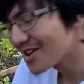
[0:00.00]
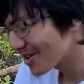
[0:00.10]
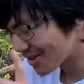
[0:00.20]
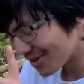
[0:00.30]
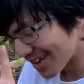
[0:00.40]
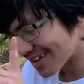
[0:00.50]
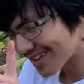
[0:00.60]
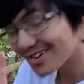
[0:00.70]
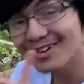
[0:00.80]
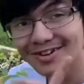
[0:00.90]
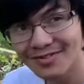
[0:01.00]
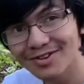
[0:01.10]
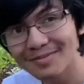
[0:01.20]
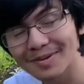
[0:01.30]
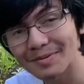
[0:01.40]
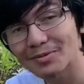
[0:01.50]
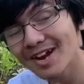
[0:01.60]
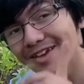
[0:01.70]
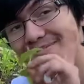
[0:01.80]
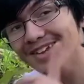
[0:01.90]
Wait, hold on. That's gonna confuse some people.
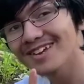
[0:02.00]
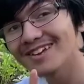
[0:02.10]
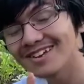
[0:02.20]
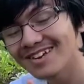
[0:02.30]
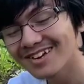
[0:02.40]
What I mean